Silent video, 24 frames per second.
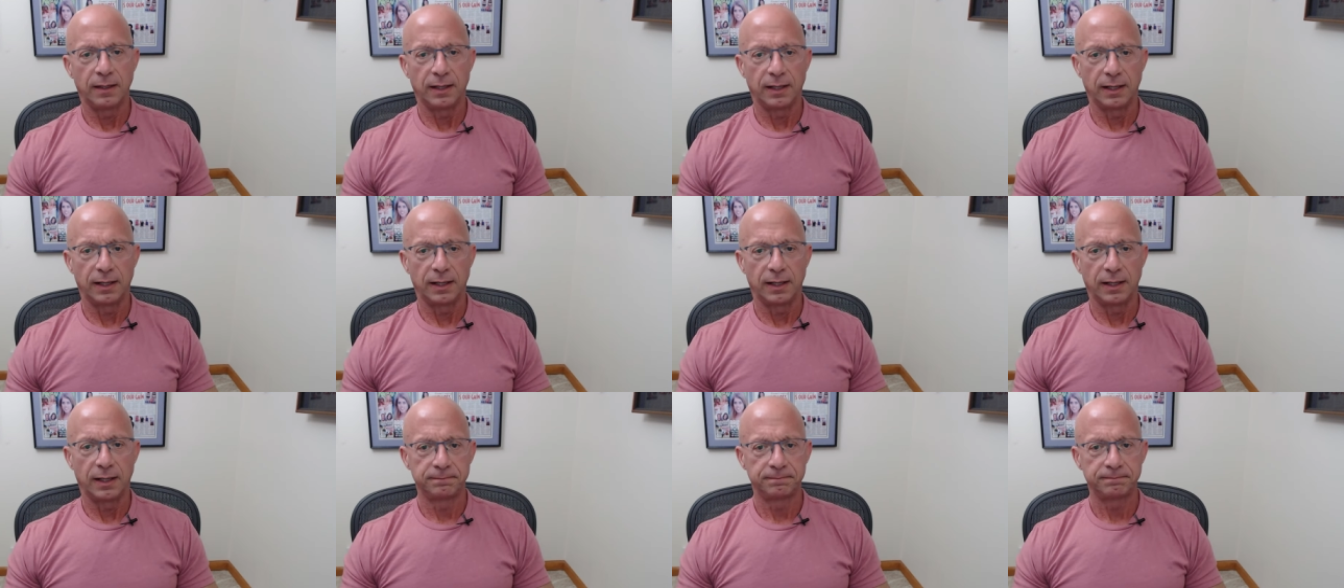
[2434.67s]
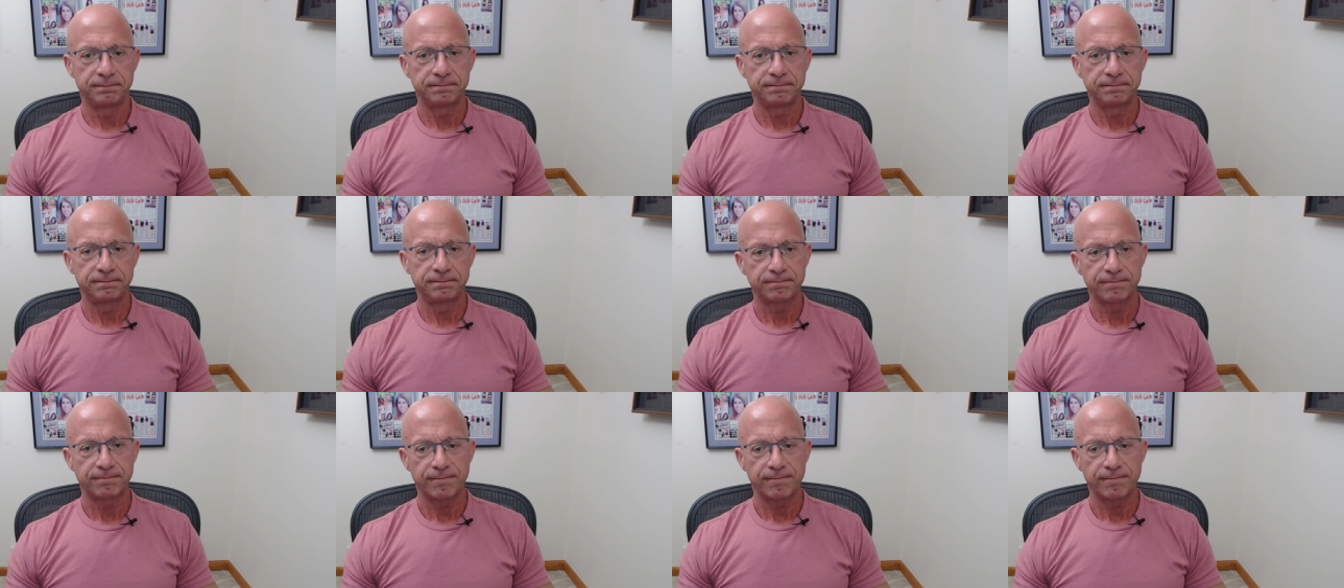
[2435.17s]
Um,
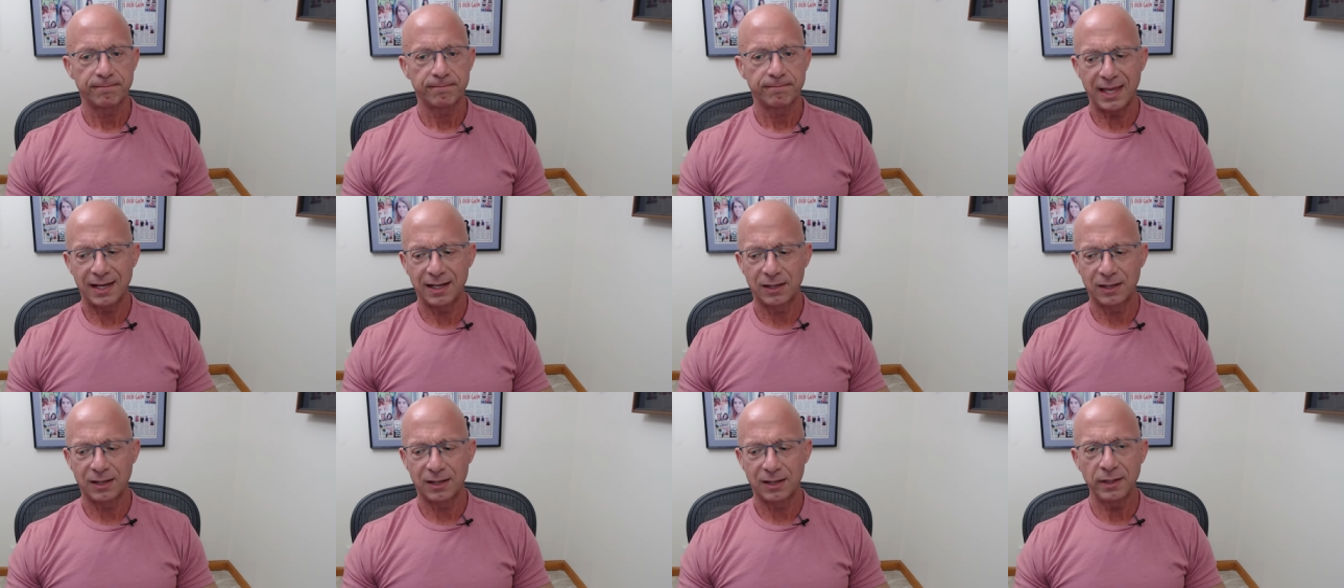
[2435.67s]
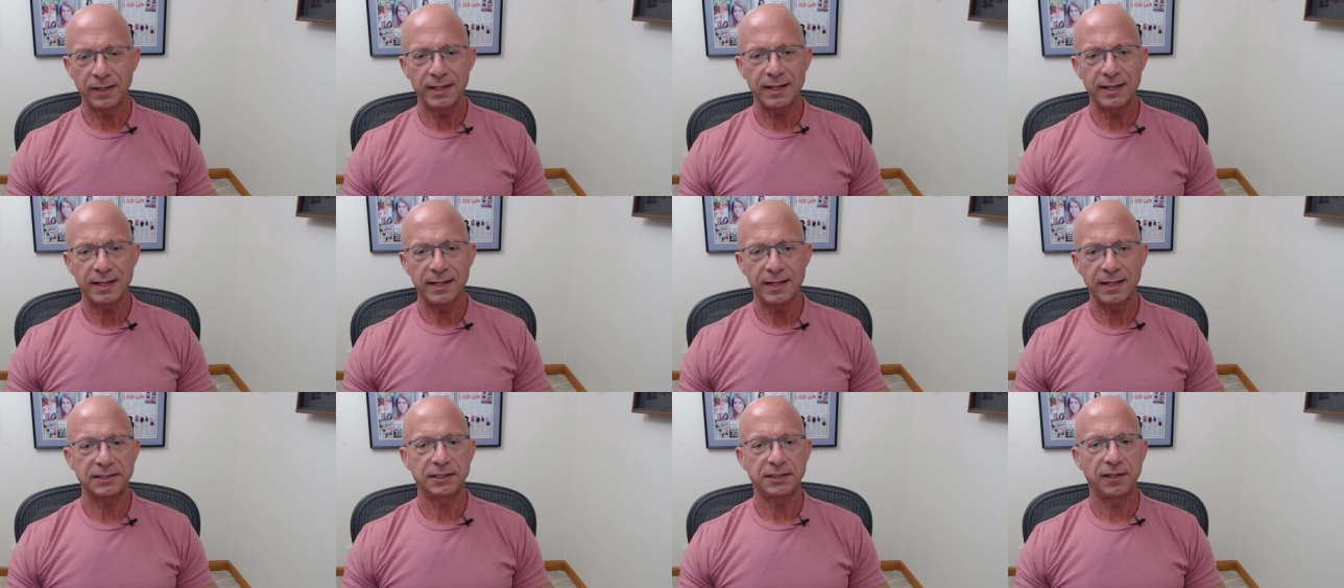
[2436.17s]
and a really
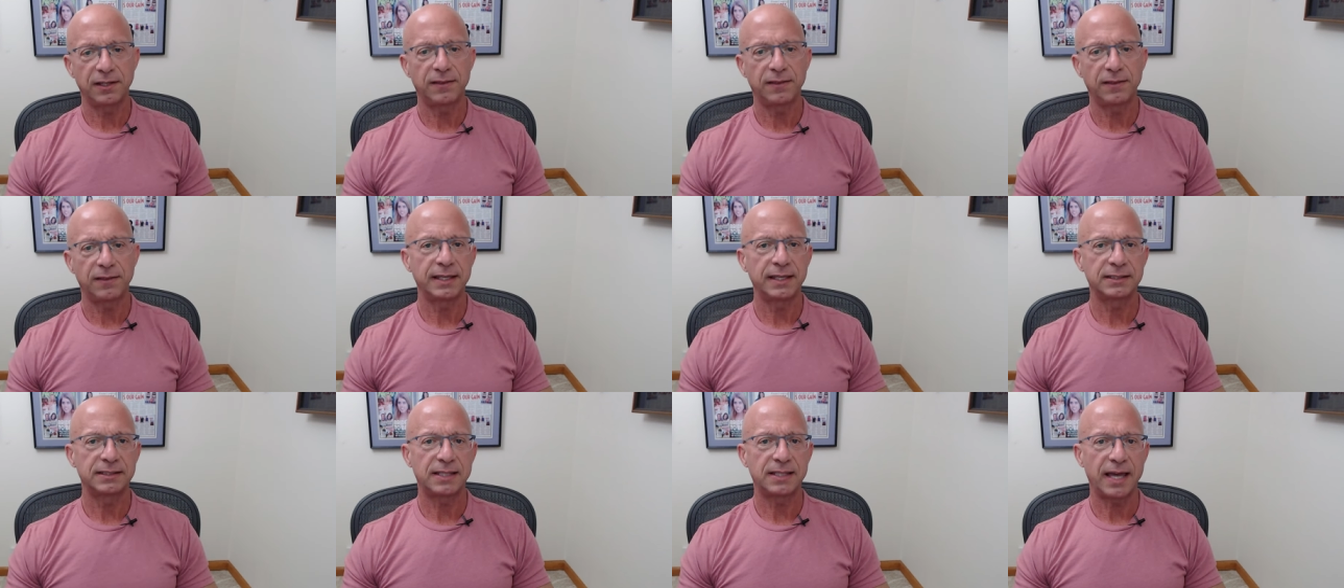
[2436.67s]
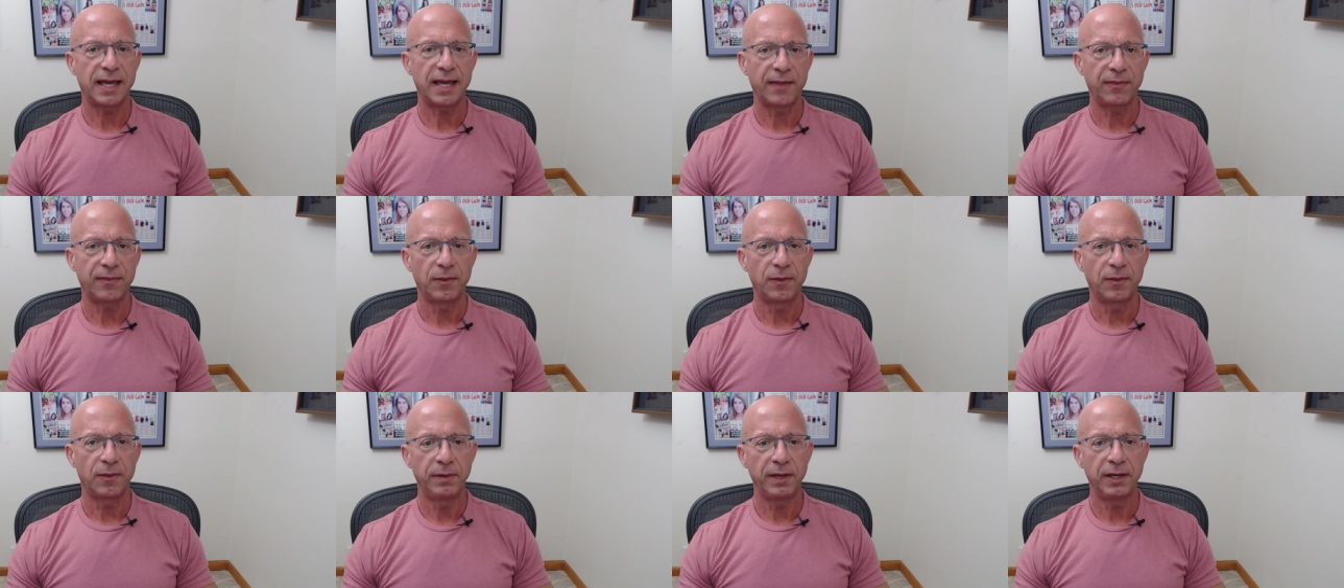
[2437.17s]
nasty thing is
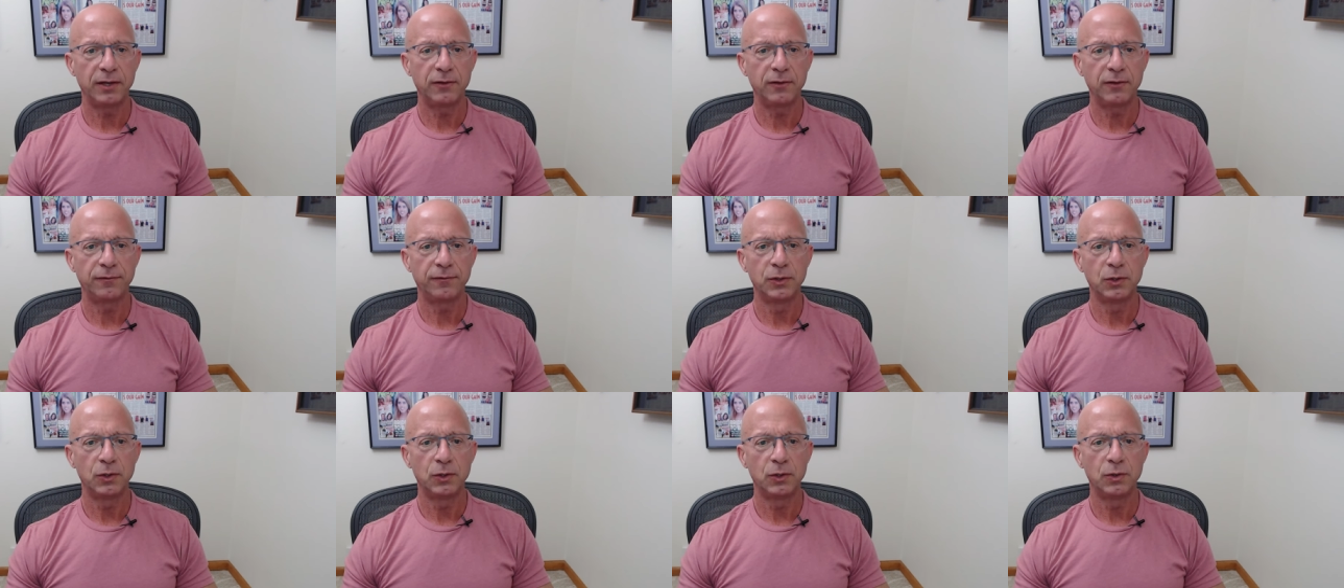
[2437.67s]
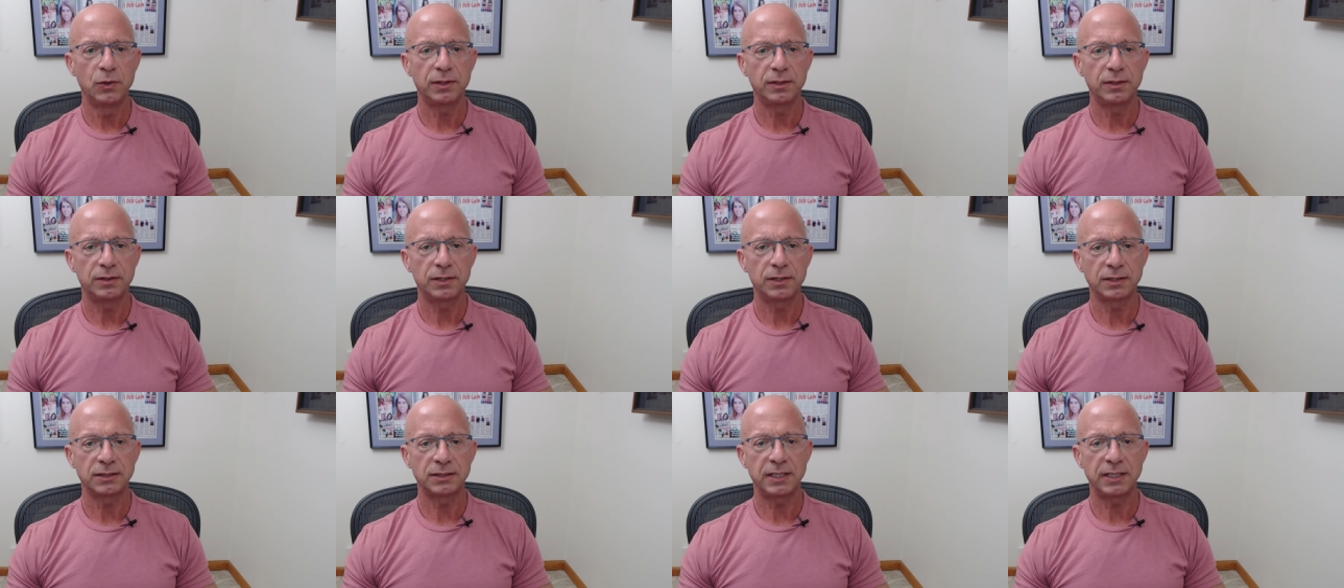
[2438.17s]
that the big
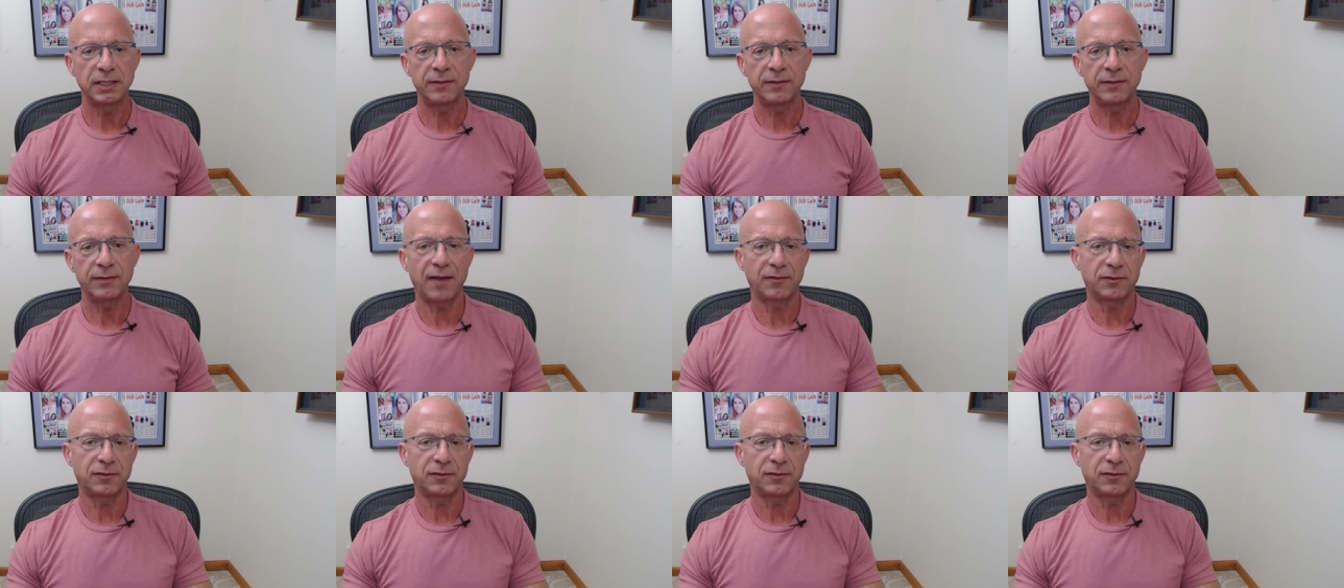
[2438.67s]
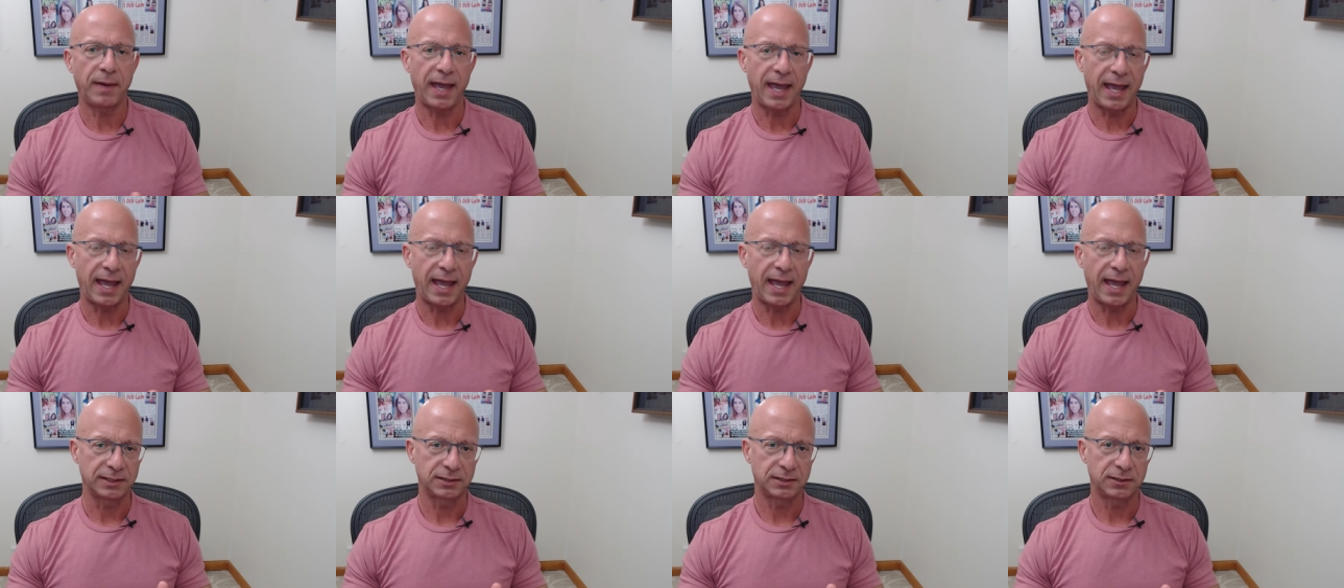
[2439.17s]
food doesn't even have to
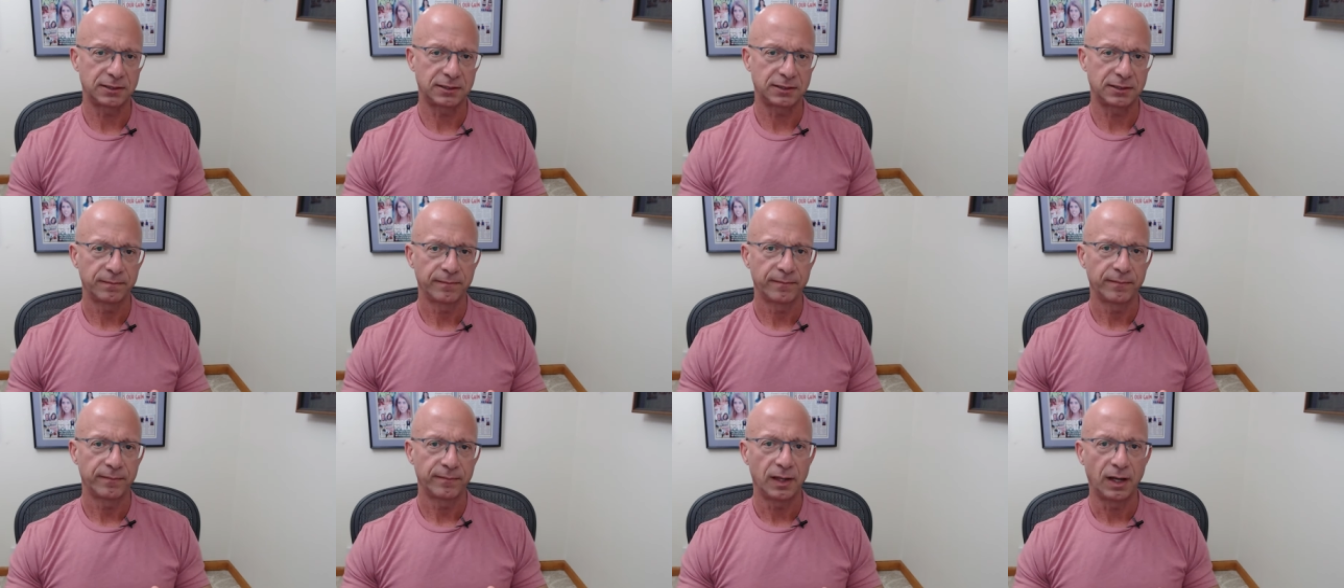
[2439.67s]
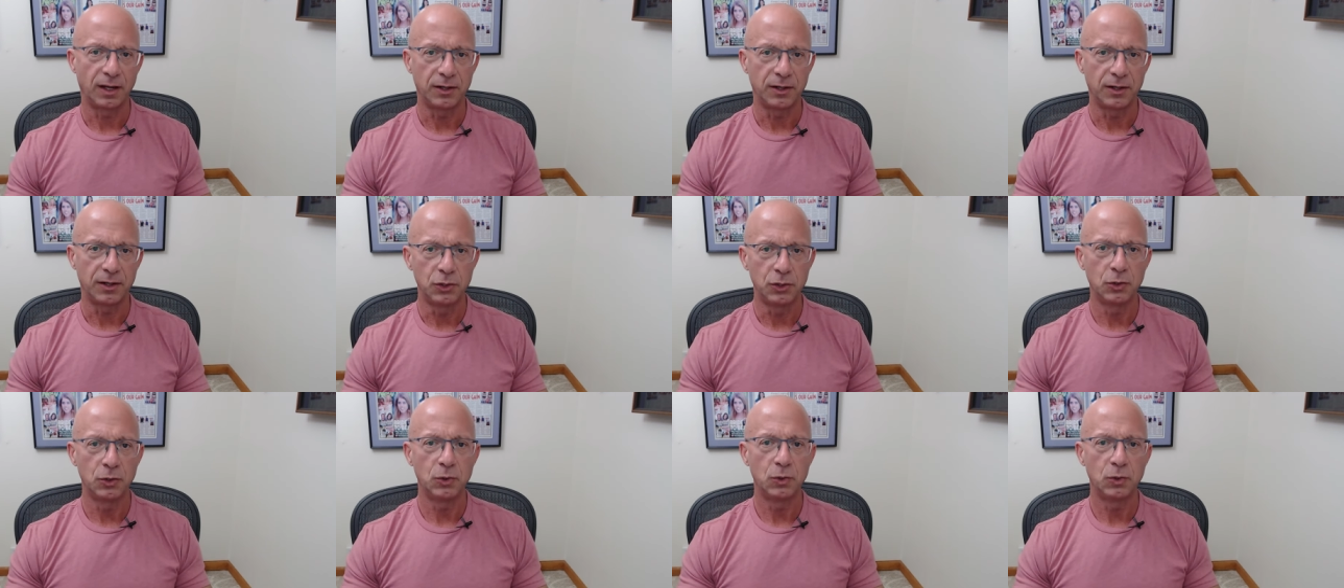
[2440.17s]
pass a
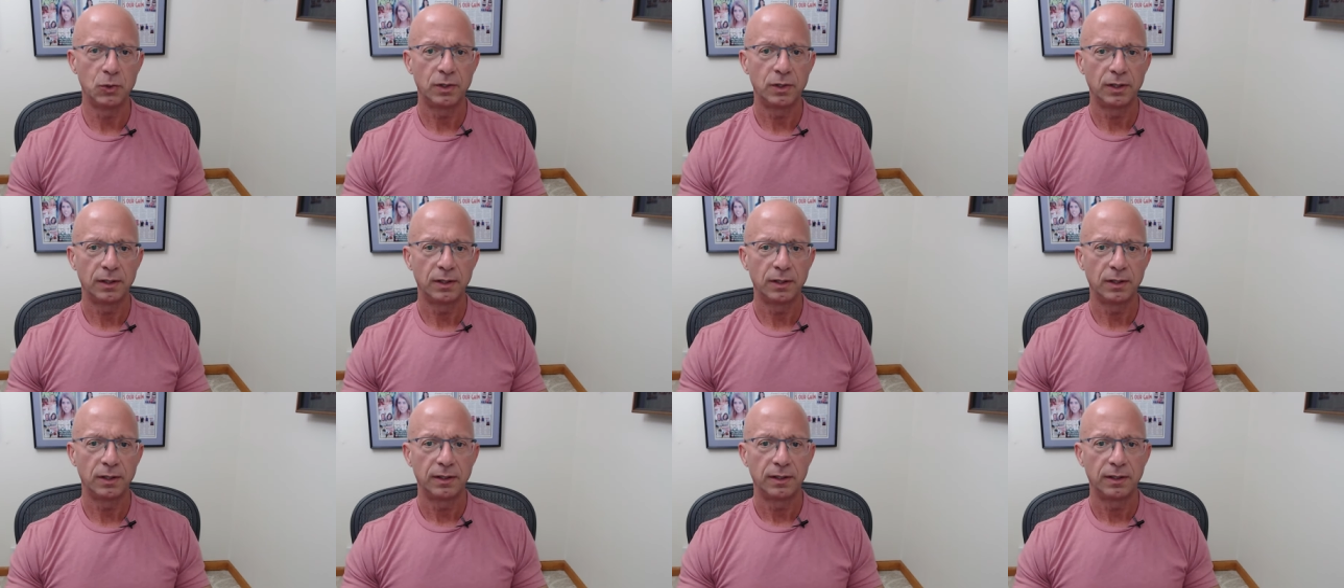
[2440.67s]
new